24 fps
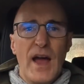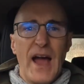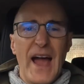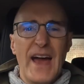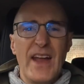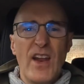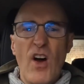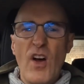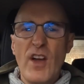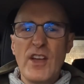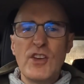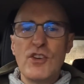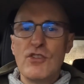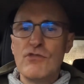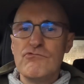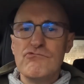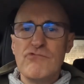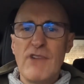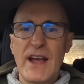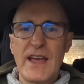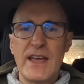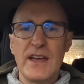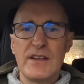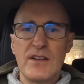And I couldn't
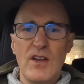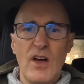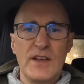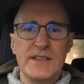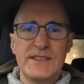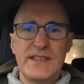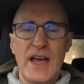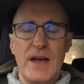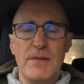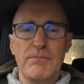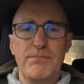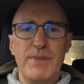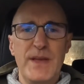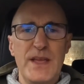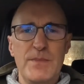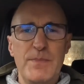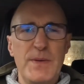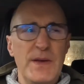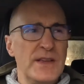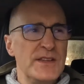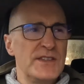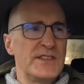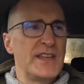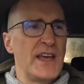recognise that
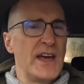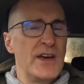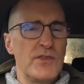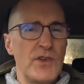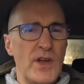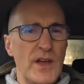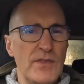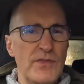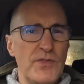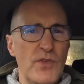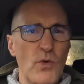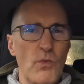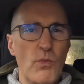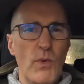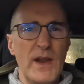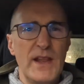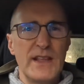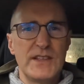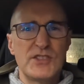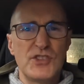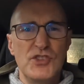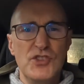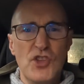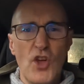beeping sound. I thought, well,
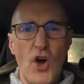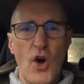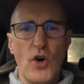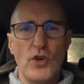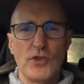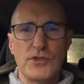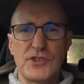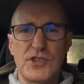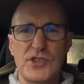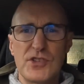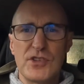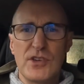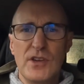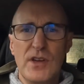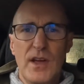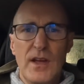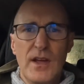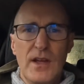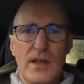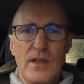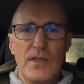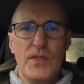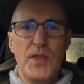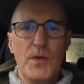it's not
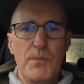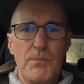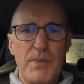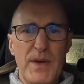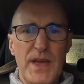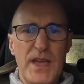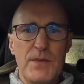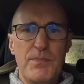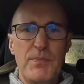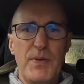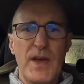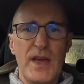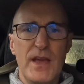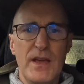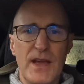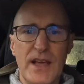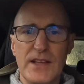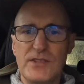the beeping.